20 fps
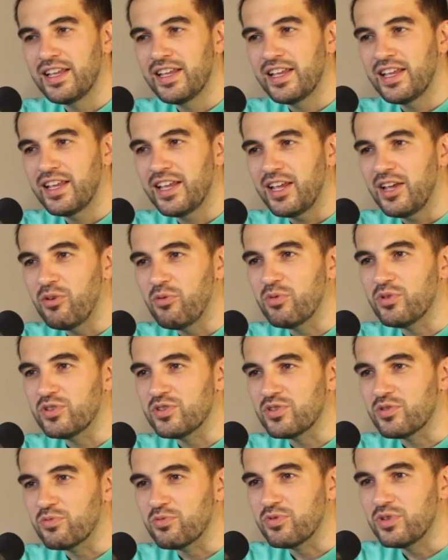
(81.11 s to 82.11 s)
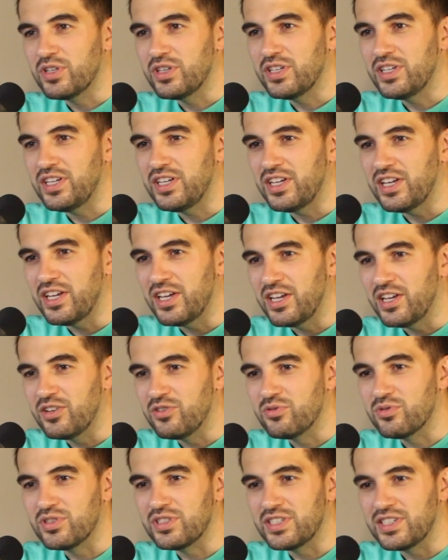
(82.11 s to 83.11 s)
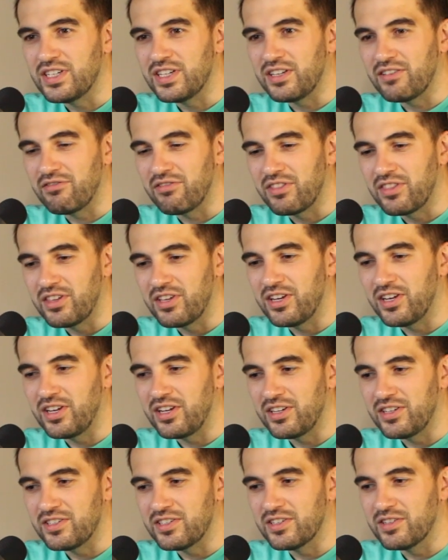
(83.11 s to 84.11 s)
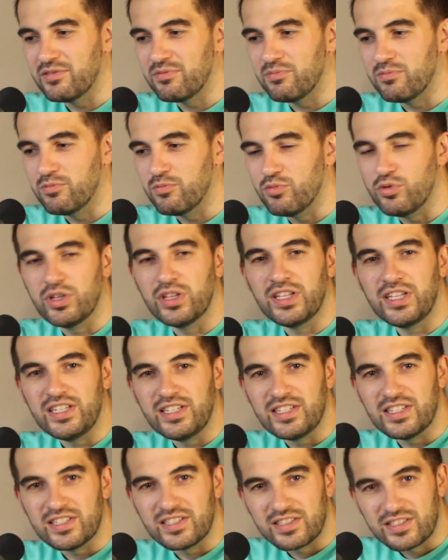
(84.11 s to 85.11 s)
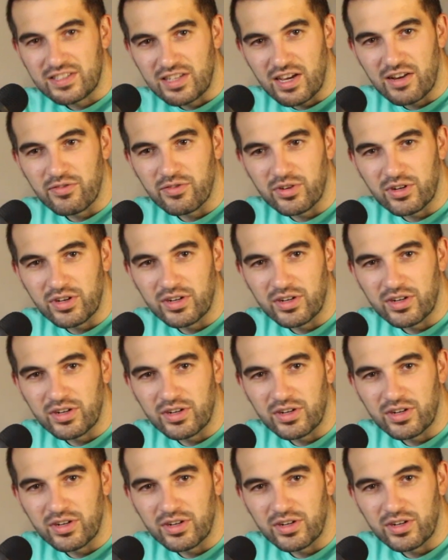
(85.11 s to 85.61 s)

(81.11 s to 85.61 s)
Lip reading: it was a really interesting thing to really discover